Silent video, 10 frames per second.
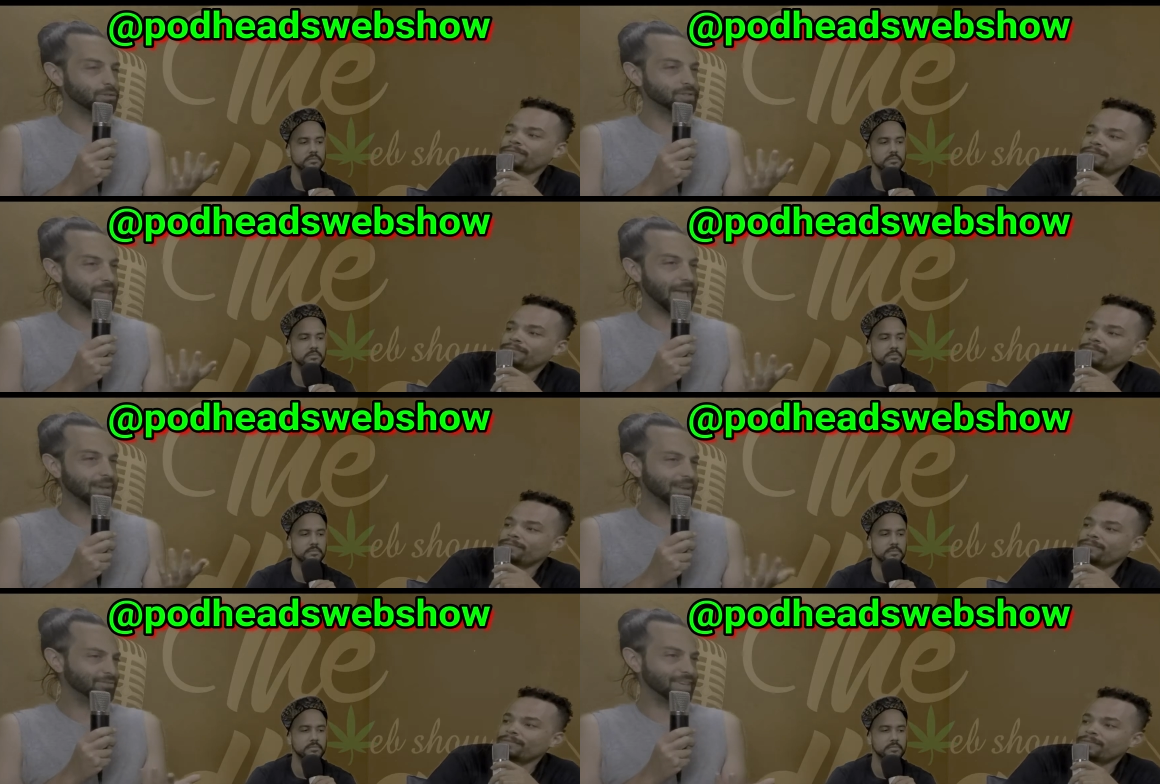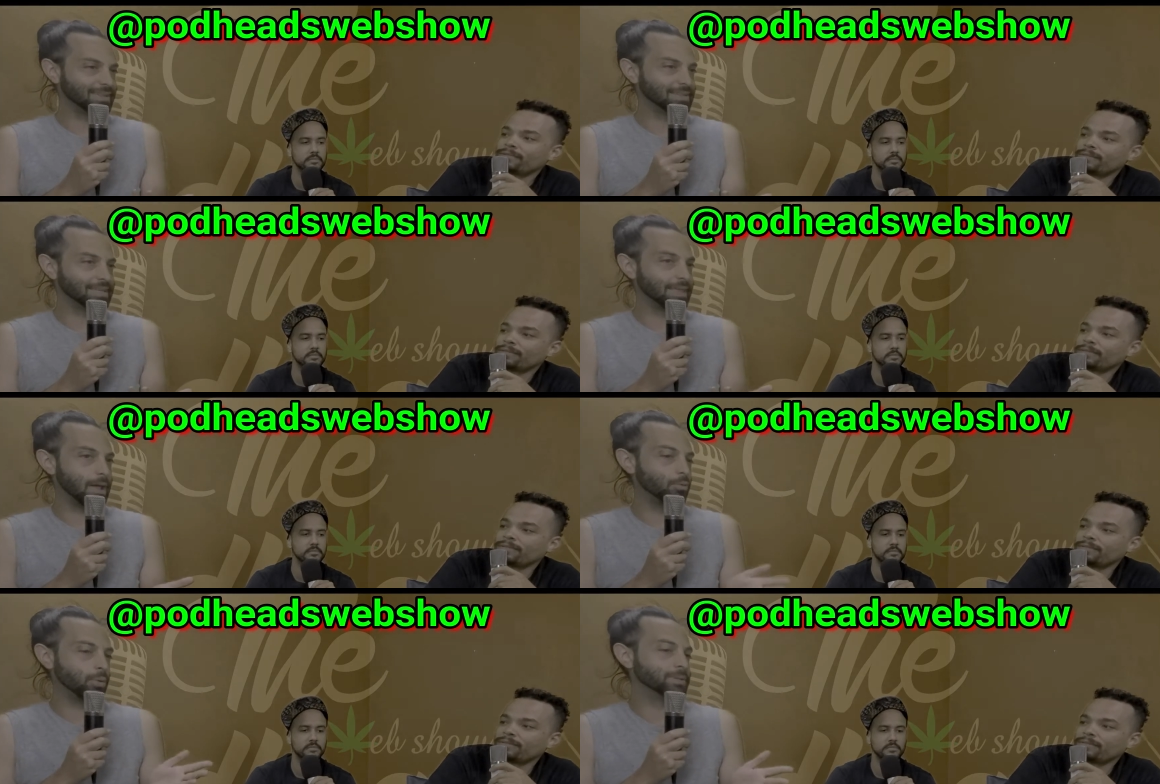Speaker 1: said, and if they did,
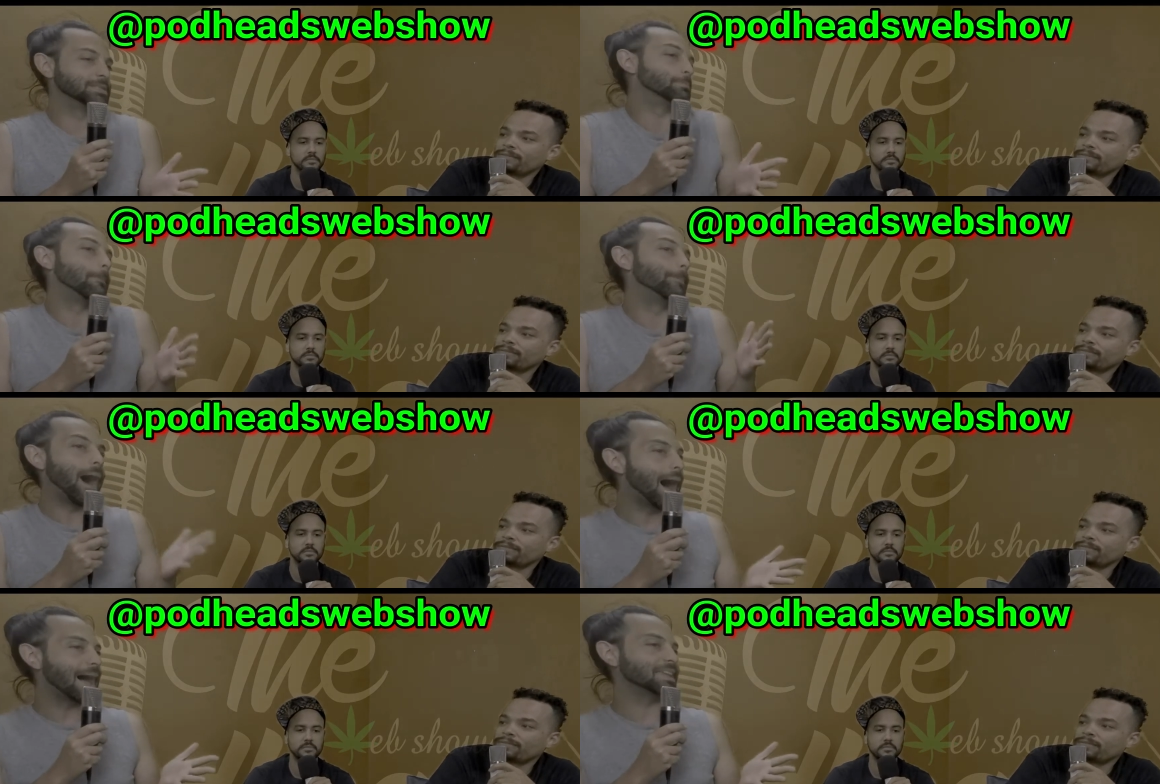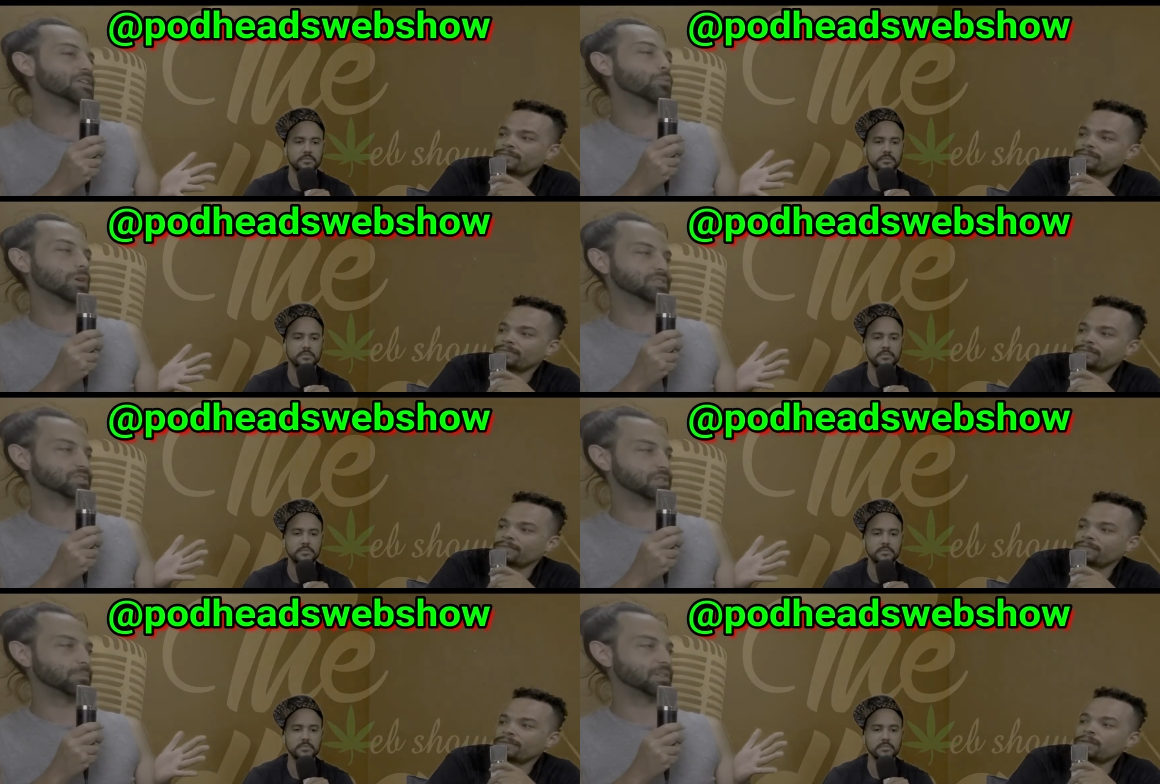that a woman's body
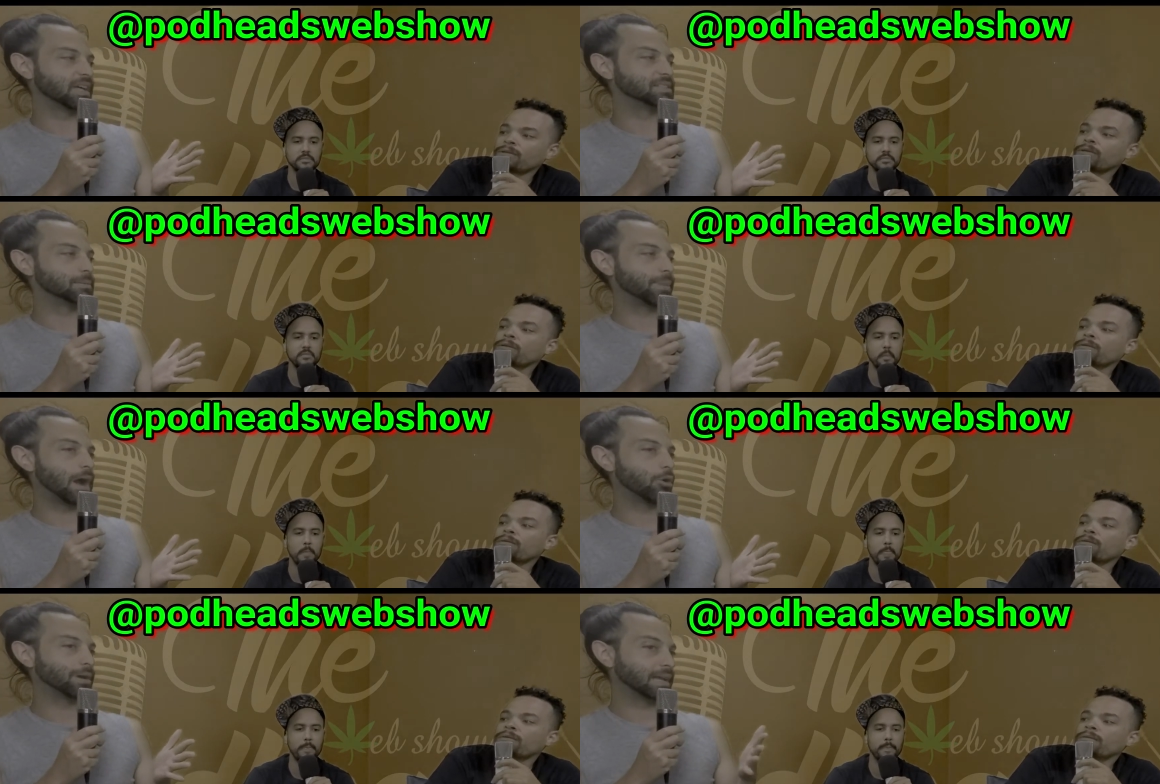wasn't something that's empowering.